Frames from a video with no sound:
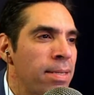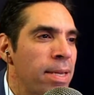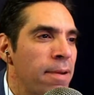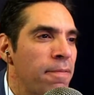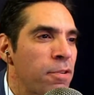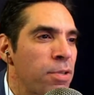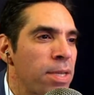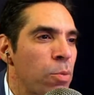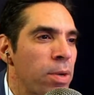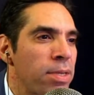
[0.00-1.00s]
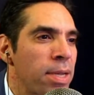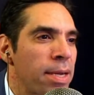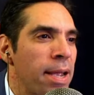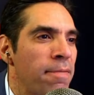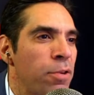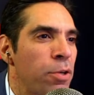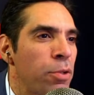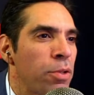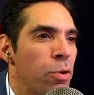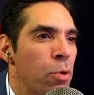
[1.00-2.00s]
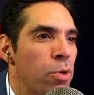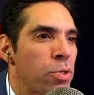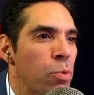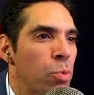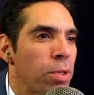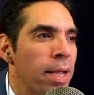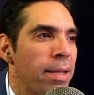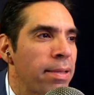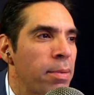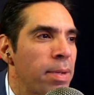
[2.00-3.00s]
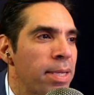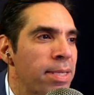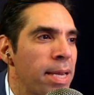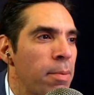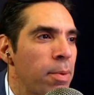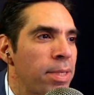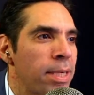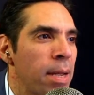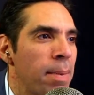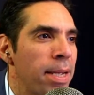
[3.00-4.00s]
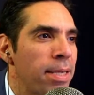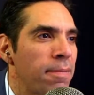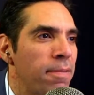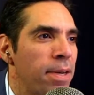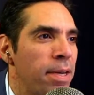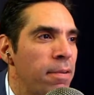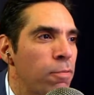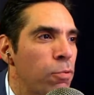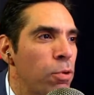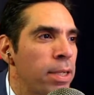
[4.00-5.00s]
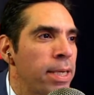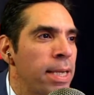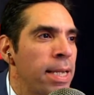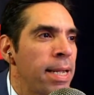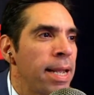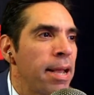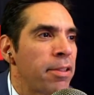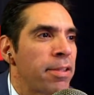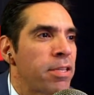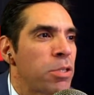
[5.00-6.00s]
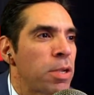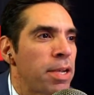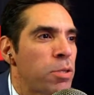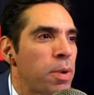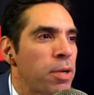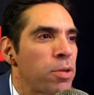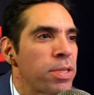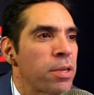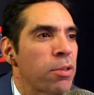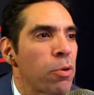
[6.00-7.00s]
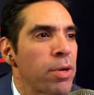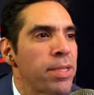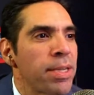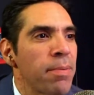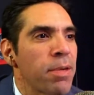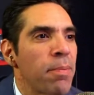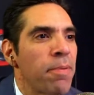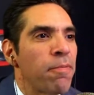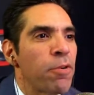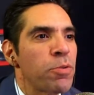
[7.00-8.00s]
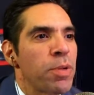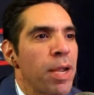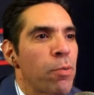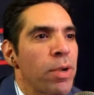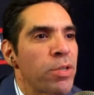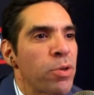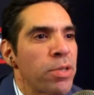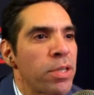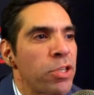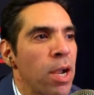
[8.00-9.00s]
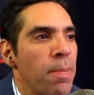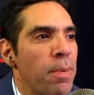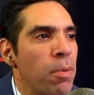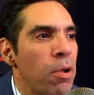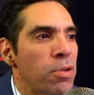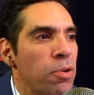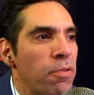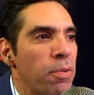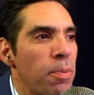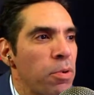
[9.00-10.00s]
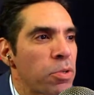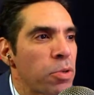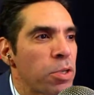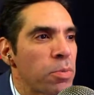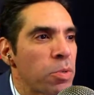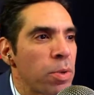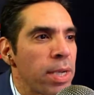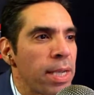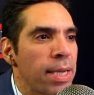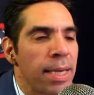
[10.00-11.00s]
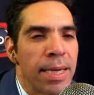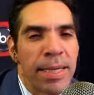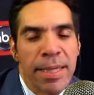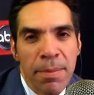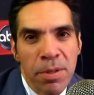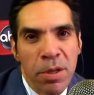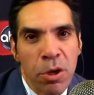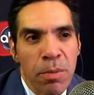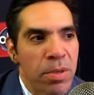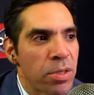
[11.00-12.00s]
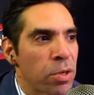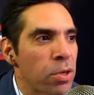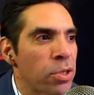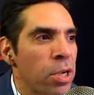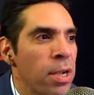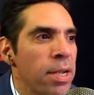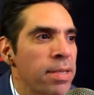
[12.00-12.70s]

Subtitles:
State officials said Sunday afternoon the orders were likely to be extended, but did not make a definitive ruling. Health inspectors and authorities stepped up enforcement at restaurants and shopping malls over the post-Christmas weekend in an attempt to curb the surge.